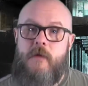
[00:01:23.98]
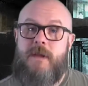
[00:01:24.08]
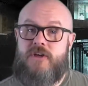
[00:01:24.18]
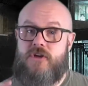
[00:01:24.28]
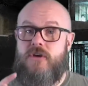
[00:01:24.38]

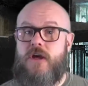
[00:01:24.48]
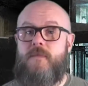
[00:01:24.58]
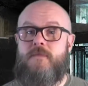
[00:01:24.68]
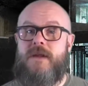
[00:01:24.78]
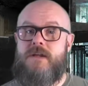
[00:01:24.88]
Make sure you
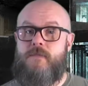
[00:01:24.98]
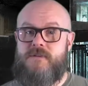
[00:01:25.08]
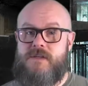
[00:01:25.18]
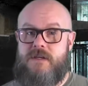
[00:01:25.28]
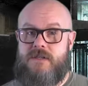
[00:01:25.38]
come to my double
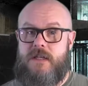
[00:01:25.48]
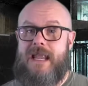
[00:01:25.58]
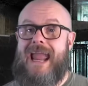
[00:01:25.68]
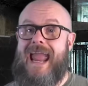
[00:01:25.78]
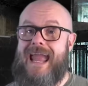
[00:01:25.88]

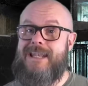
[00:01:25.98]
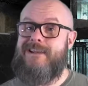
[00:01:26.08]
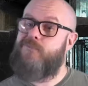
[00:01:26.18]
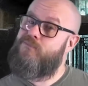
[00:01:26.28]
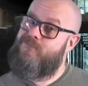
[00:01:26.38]
session
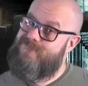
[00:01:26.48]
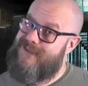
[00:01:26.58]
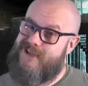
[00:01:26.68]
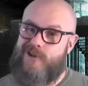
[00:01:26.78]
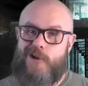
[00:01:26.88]
and
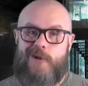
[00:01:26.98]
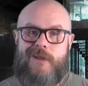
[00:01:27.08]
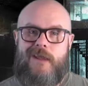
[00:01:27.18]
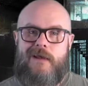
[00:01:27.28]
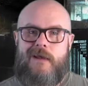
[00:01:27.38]
get there
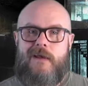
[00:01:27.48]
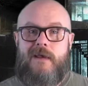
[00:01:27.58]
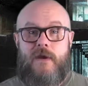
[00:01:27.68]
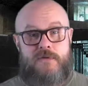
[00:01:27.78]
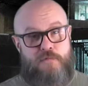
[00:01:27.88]
early.
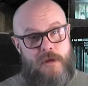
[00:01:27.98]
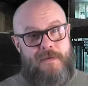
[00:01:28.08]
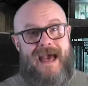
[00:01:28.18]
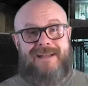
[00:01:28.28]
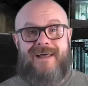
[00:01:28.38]
It was pretty
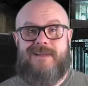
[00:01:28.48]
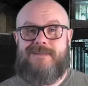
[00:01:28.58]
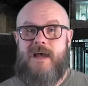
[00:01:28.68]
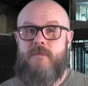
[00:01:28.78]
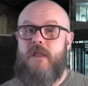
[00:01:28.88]
packed
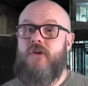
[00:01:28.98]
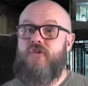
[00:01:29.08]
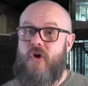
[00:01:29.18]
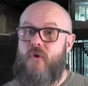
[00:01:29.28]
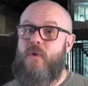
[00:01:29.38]
last time, and you
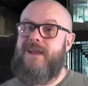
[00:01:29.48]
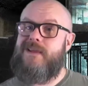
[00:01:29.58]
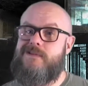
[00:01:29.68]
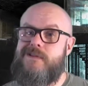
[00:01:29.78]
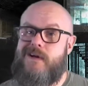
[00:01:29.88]
don't want to
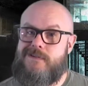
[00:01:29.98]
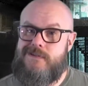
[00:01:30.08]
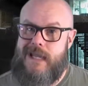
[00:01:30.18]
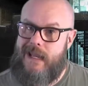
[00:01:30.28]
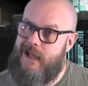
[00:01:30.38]
get stuck
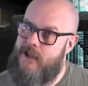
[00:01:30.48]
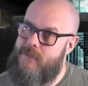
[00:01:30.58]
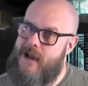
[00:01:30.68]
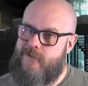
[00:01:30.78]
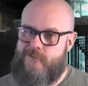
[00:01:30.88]
standing in the
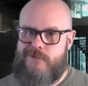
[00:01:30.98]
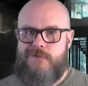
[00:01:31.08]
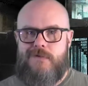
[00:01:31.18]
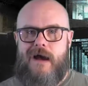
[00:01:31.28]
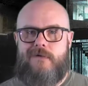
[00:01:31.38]
back for
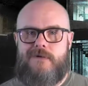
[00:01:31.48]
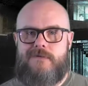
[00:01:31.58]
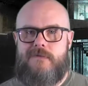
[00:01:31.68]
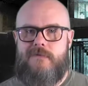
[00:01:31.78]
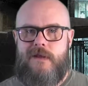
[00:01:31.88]
2
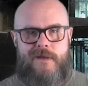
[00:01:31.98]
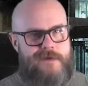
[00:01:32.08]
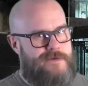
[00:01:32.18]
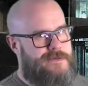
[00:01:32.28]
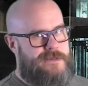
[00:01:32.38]
hours.
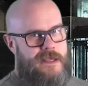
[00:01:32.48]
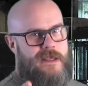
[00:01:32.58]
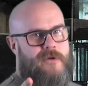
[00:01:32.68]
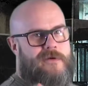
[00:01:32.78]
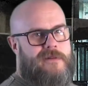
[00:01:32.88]
See
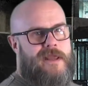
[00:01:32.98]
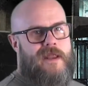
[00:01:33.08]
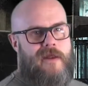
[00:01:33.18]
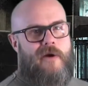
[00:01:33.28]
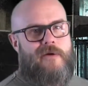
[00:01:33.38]
you in
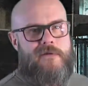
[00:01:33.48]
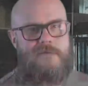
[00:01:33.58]
Orlando.